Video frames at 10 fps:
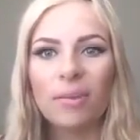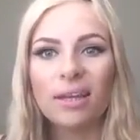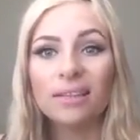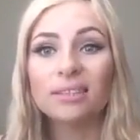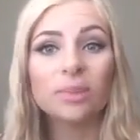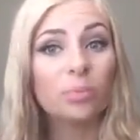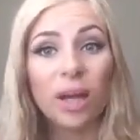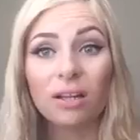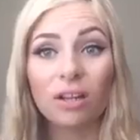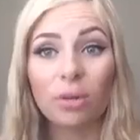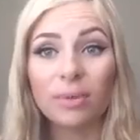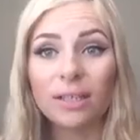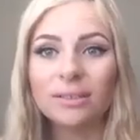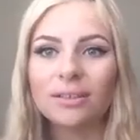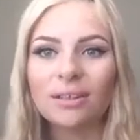can spread a little
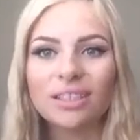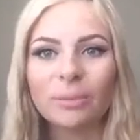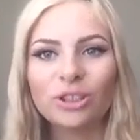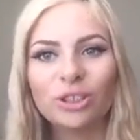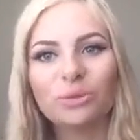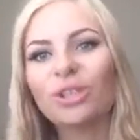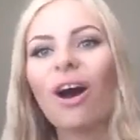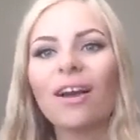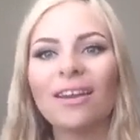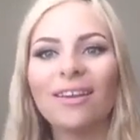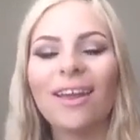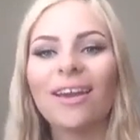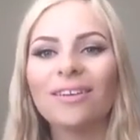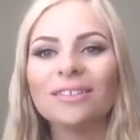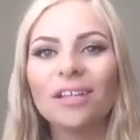bit easier, especially with talking
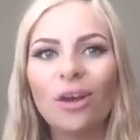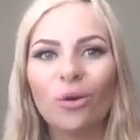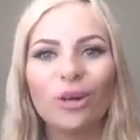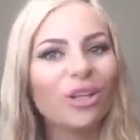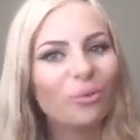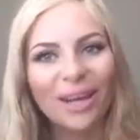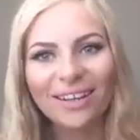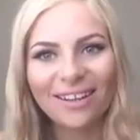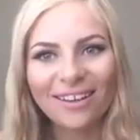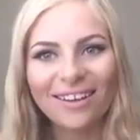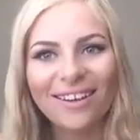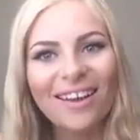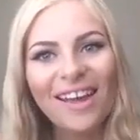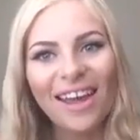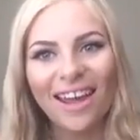and when you're waiting
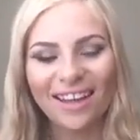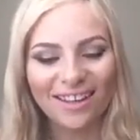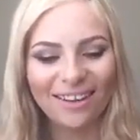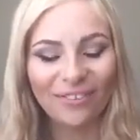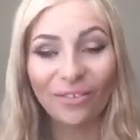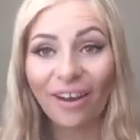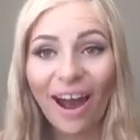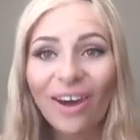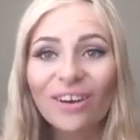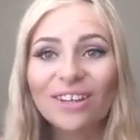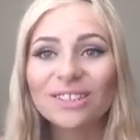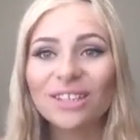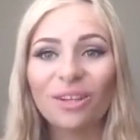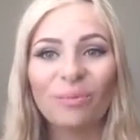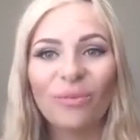and for
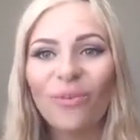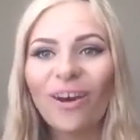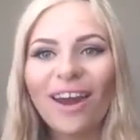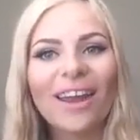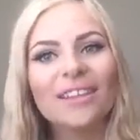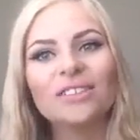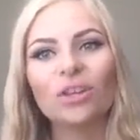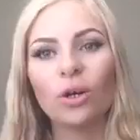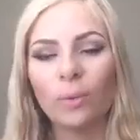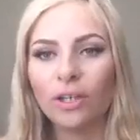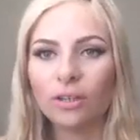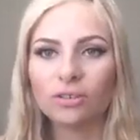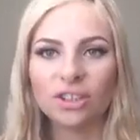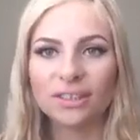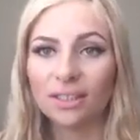hours, either beforehand or when
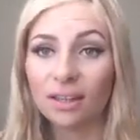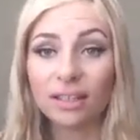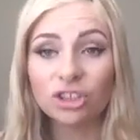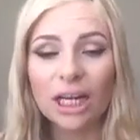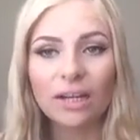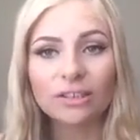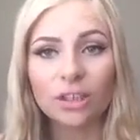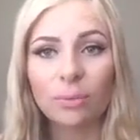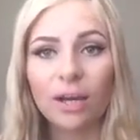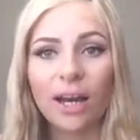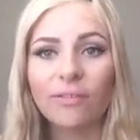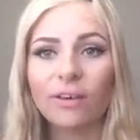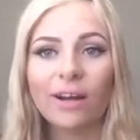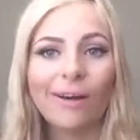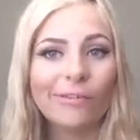you're just sitting in the chairs or
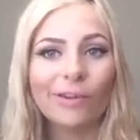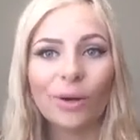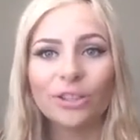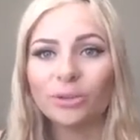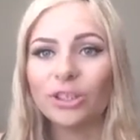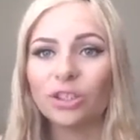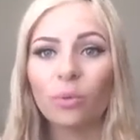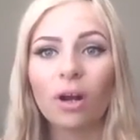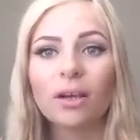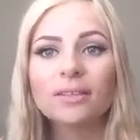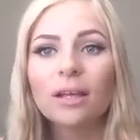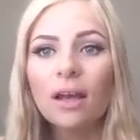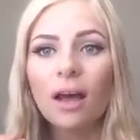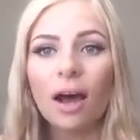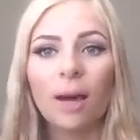whatever, however your graduation works.
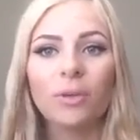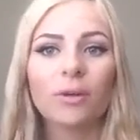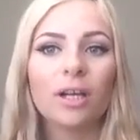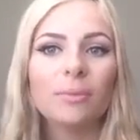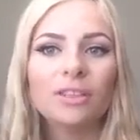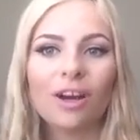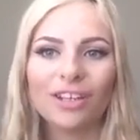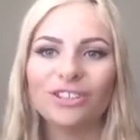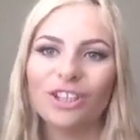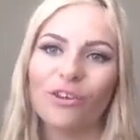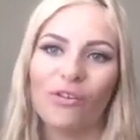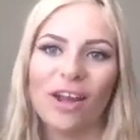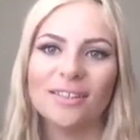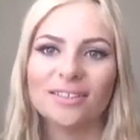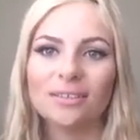You're going to be talking to your
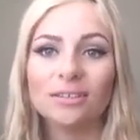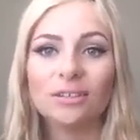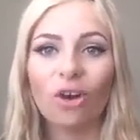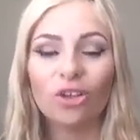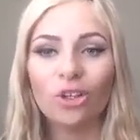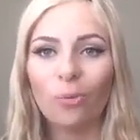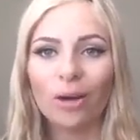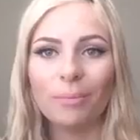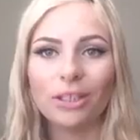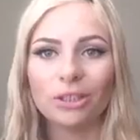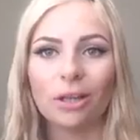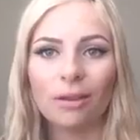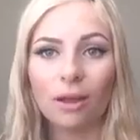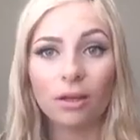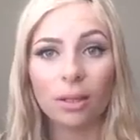friends, and so you want to make sure
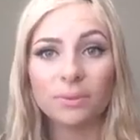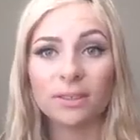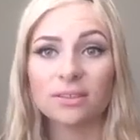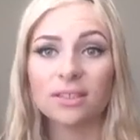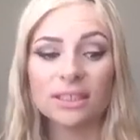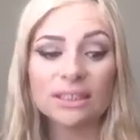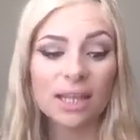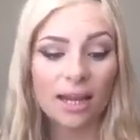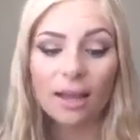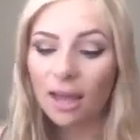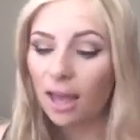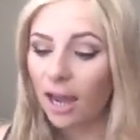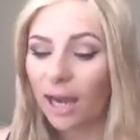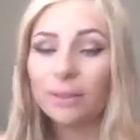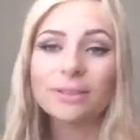that your lipstick's going to stay.
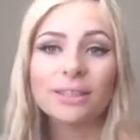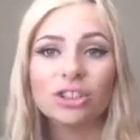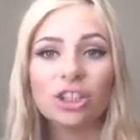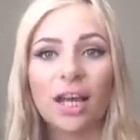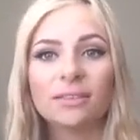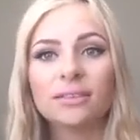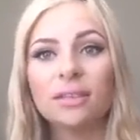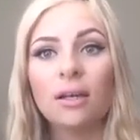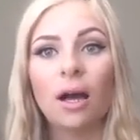I would suggest